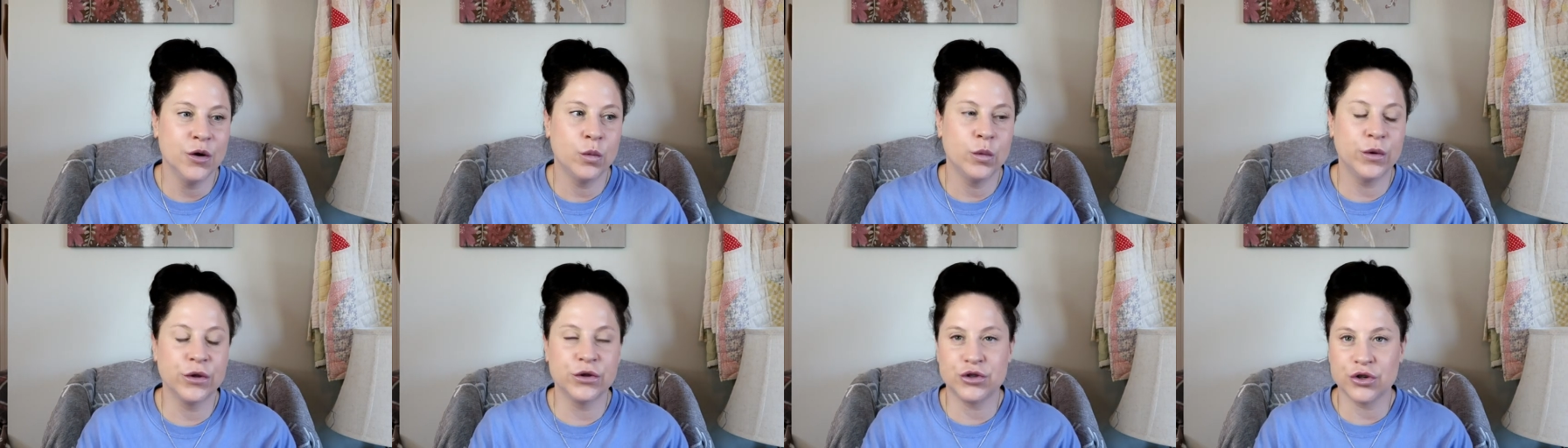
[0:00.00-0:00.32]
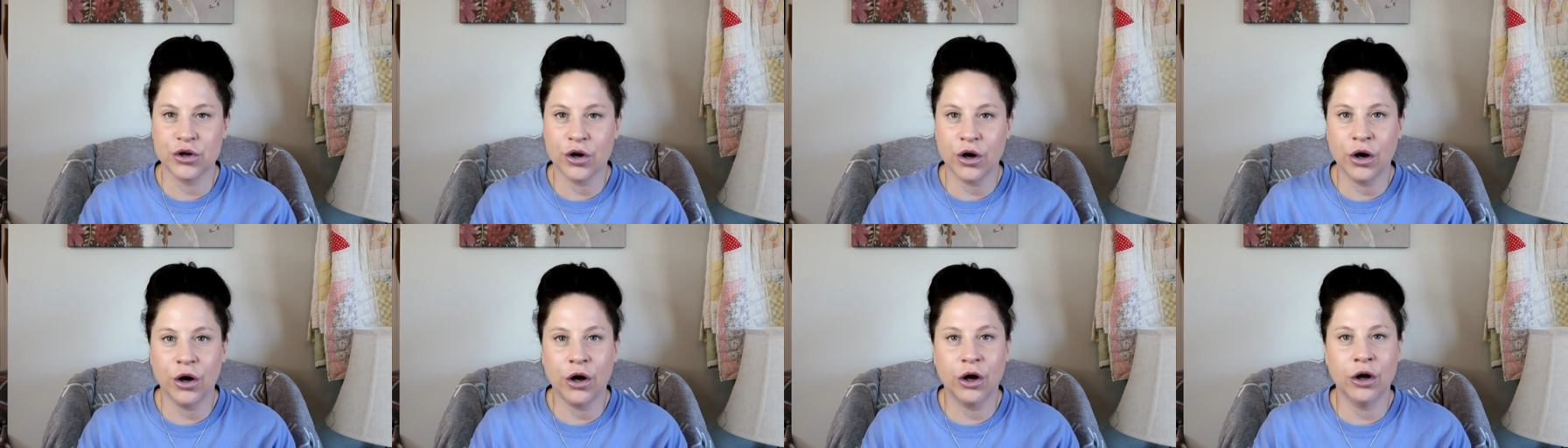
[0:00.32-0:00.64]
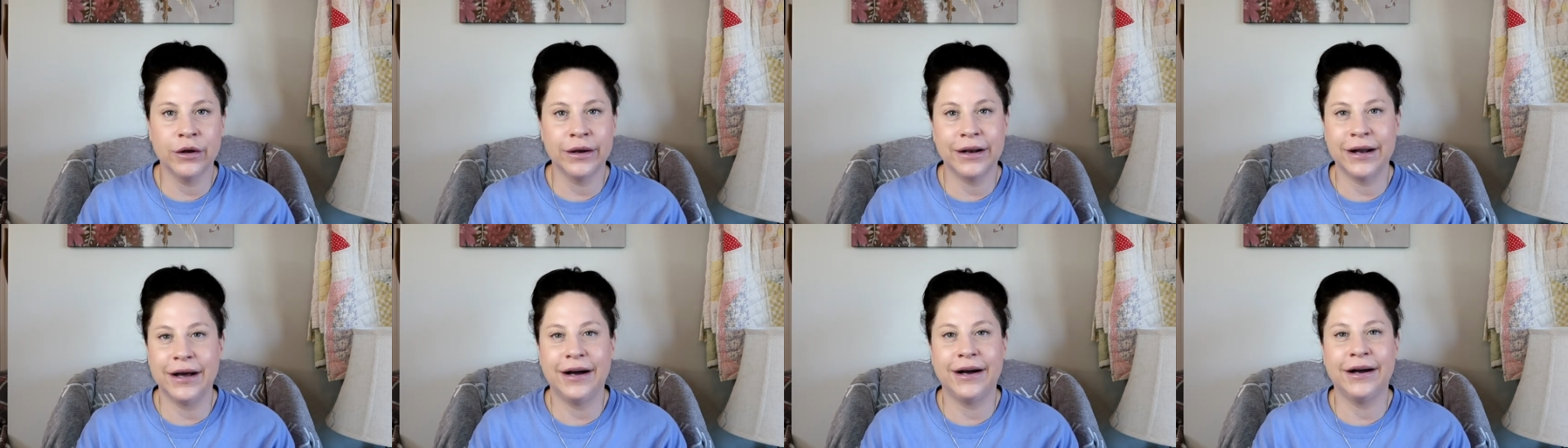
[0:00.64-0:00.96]

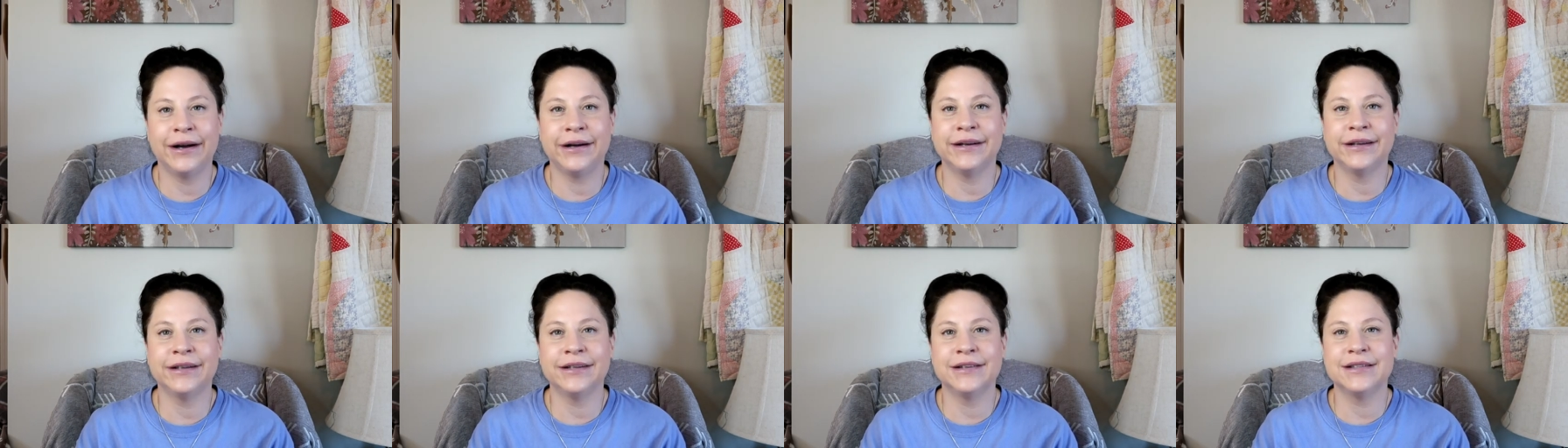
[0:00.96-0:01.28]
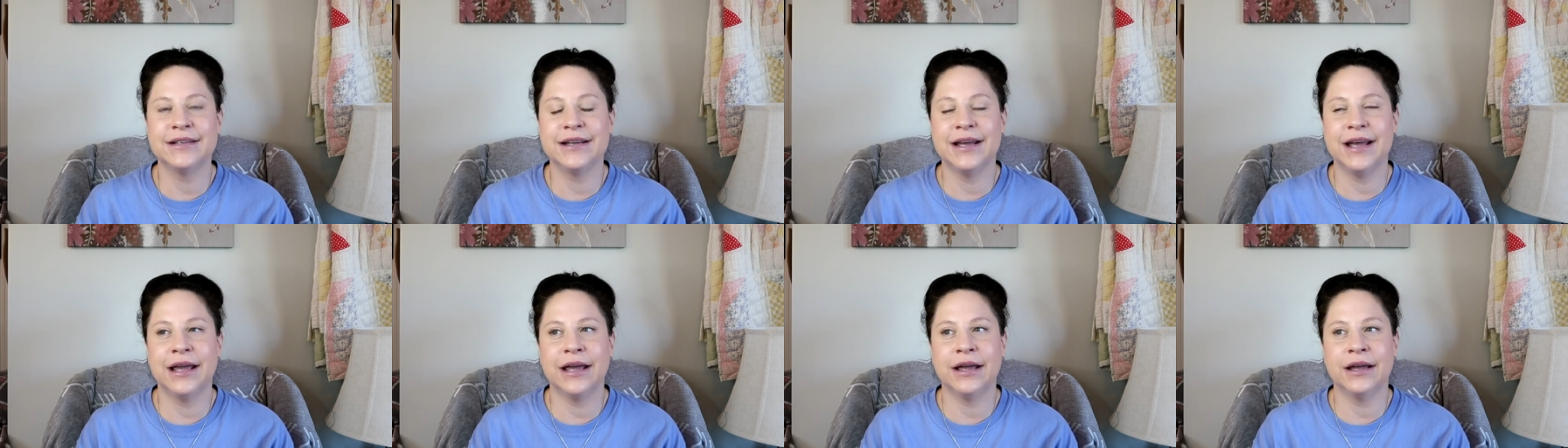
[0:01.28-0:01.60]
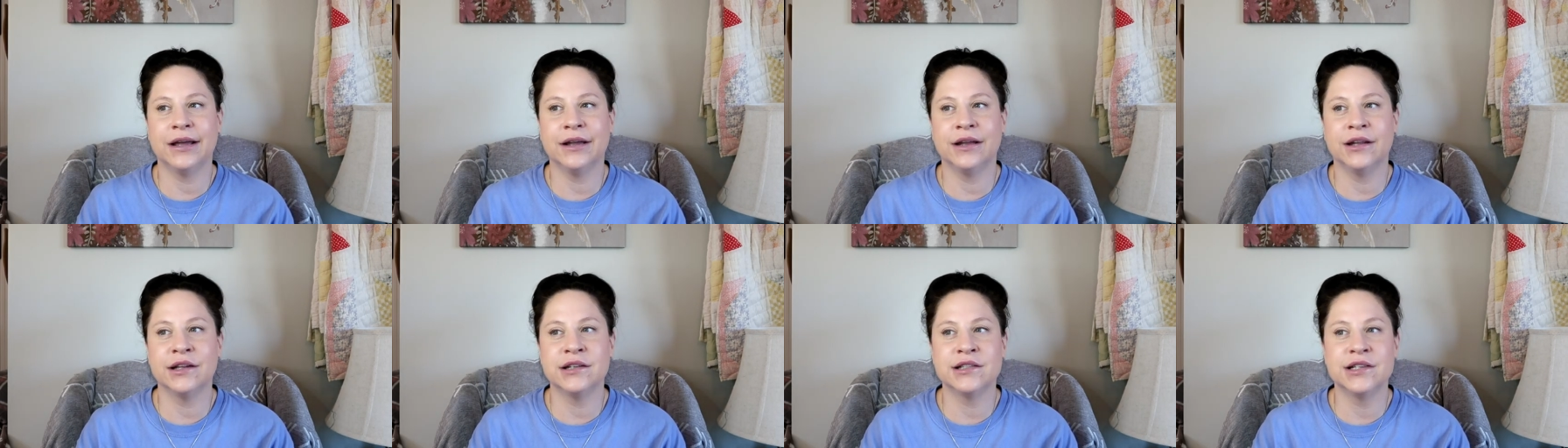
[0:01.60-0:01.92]
withdraw and hide
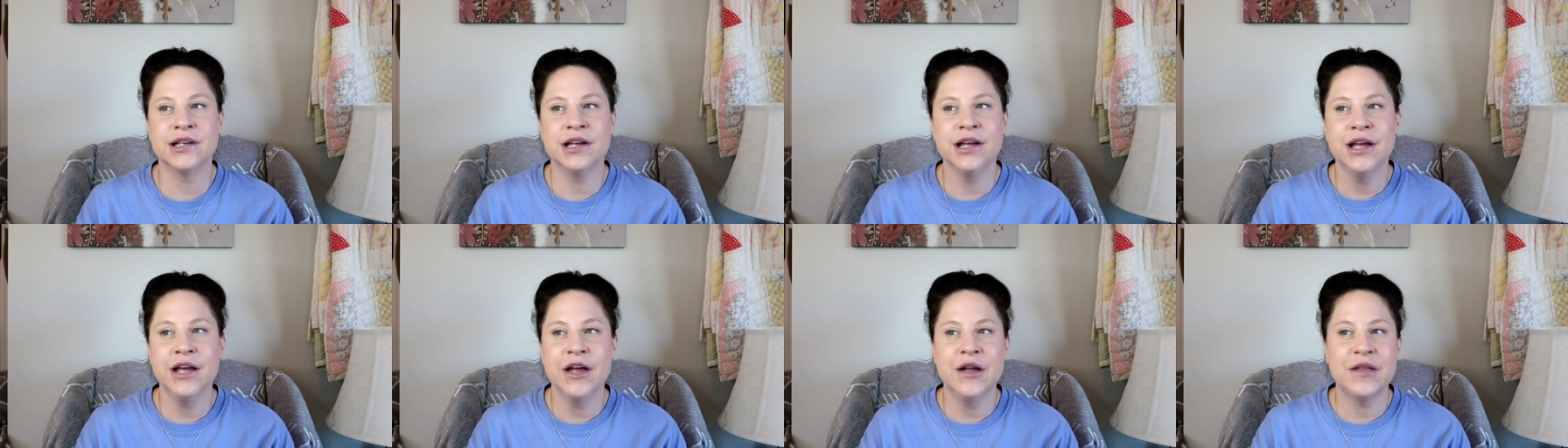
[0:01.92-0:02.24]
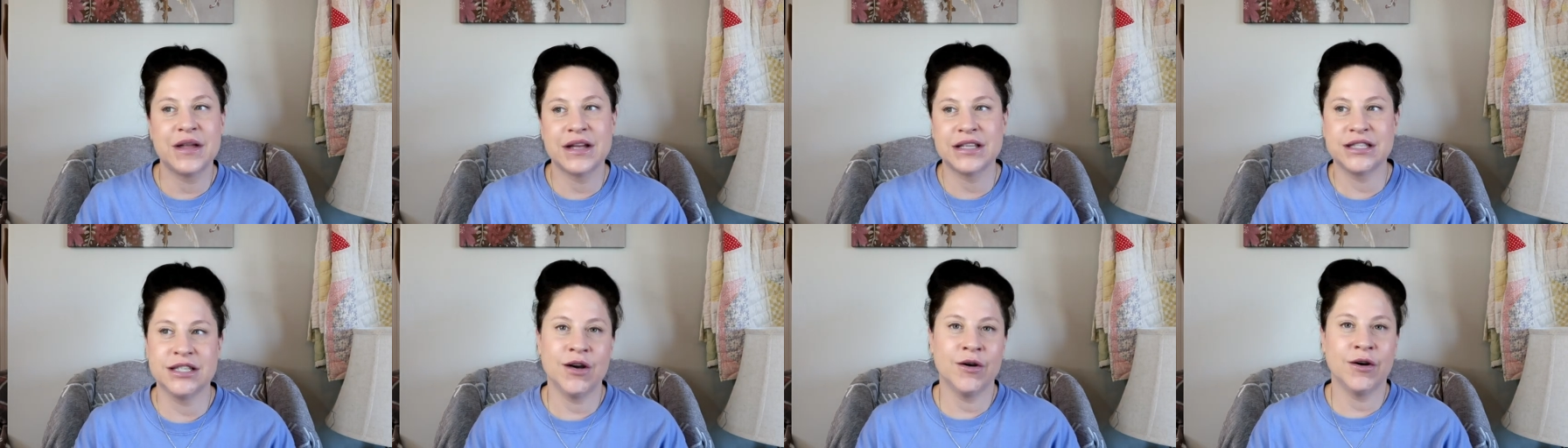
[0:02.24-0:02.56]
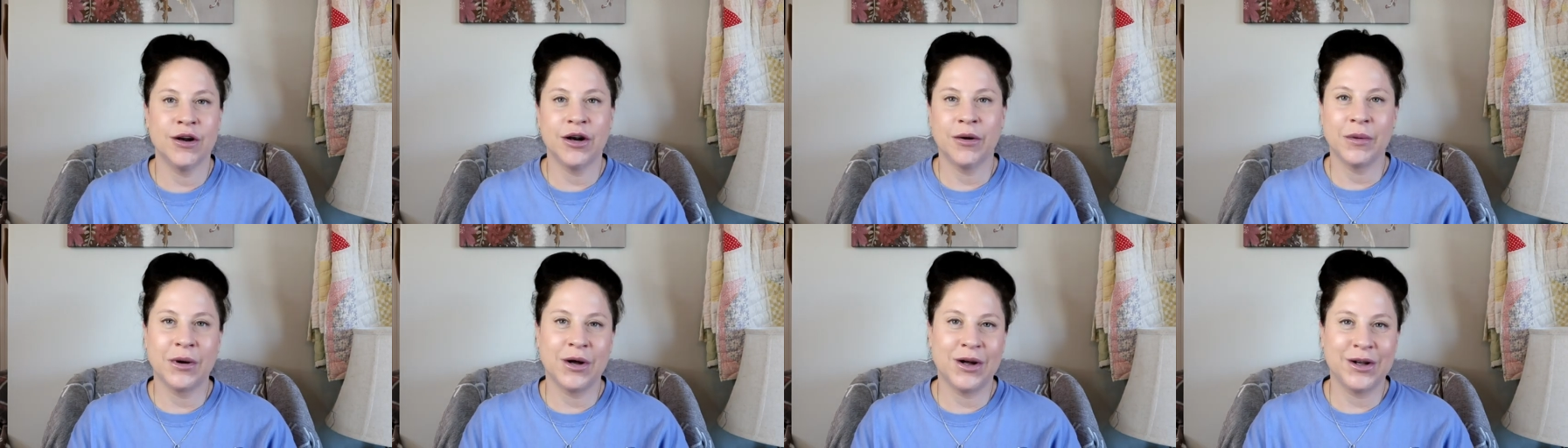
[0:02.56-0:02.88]
and that's not
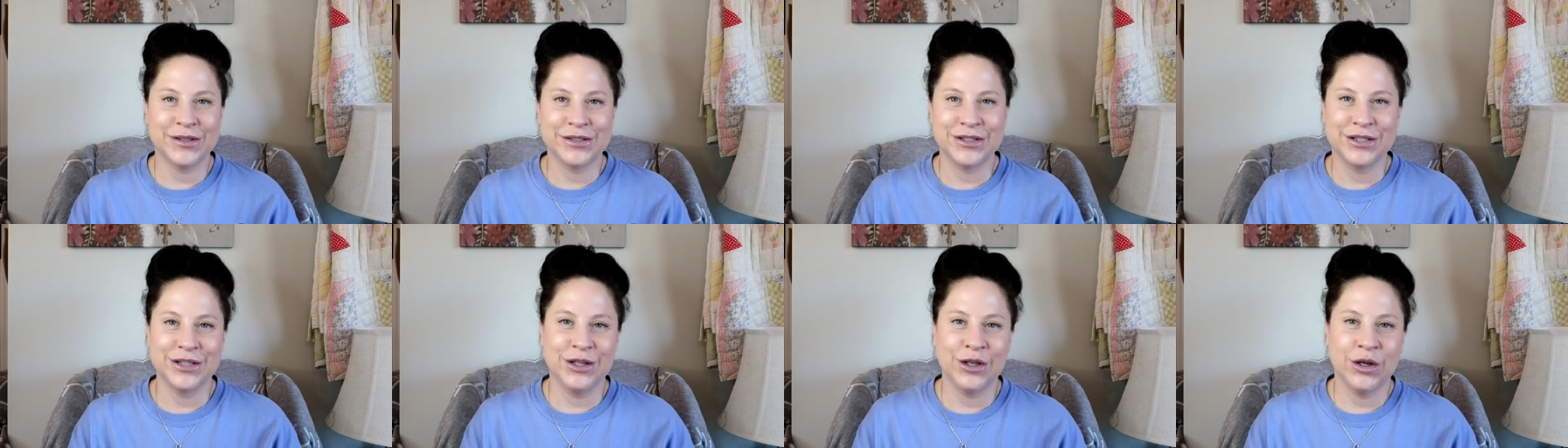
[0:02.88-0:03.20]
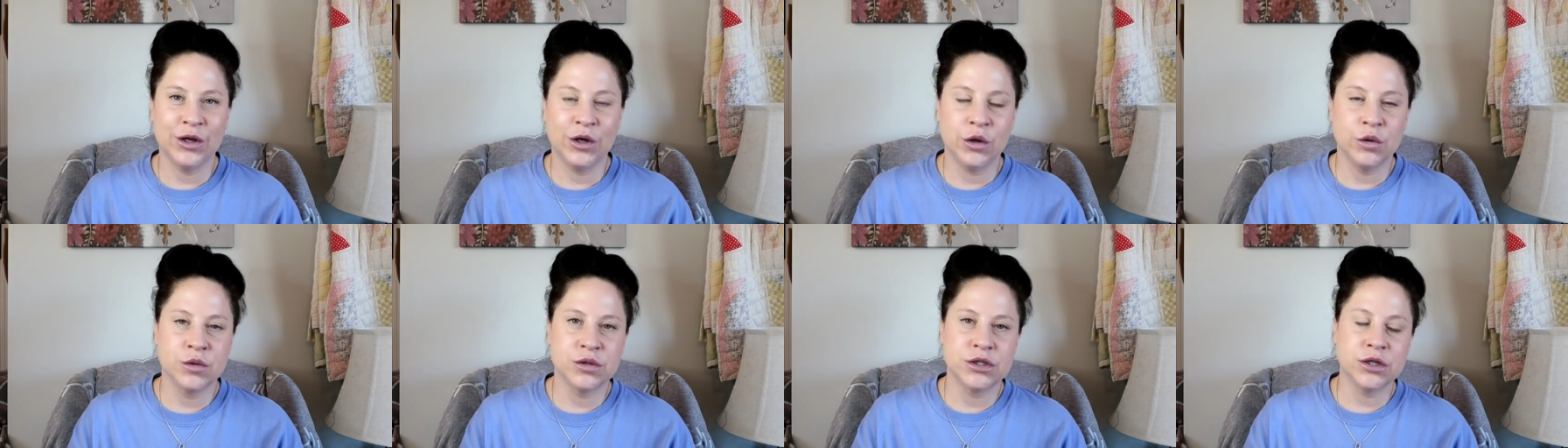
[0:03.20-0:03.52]
what I'm called to do.